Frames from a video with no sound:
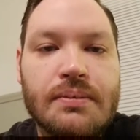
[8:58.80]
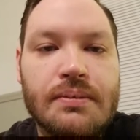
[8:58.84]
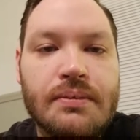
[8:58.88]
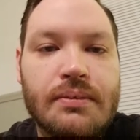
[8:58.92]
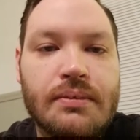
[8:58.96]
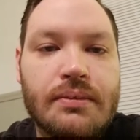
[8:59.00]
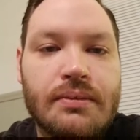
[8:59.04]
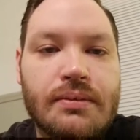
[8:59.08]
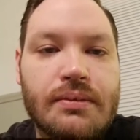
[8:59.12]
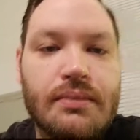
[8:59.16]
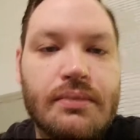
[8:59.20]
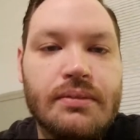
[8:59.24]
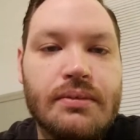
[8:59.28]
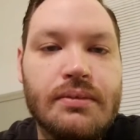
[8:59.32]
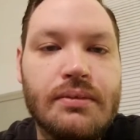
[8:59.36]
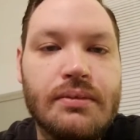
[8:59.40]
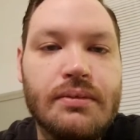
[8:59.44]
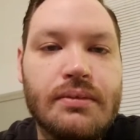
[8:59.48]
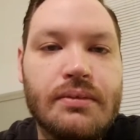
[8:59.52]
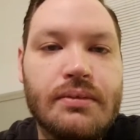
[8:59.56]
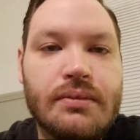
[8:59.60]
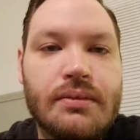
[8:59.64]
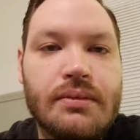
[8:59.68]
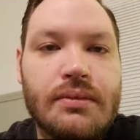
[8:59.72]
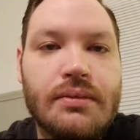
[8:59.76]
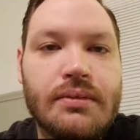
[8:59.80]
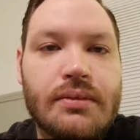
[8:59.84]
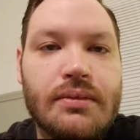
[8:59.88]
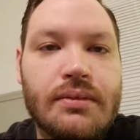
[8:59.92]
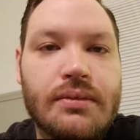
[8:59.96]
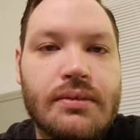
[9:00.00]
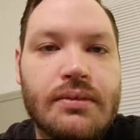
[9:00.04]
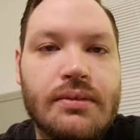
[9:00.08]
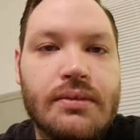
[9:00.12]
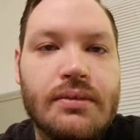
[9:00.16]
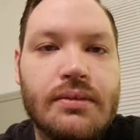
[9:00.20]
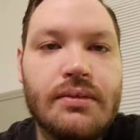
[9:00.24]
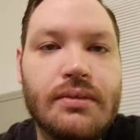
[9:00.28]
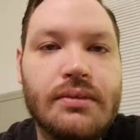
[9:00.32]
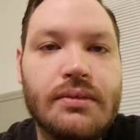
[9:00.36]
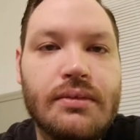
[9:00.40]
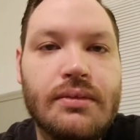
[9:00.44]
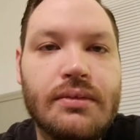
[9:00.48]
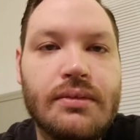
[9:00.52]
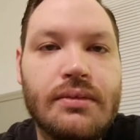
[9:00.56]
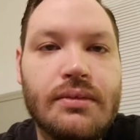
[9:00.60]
Nothing is said.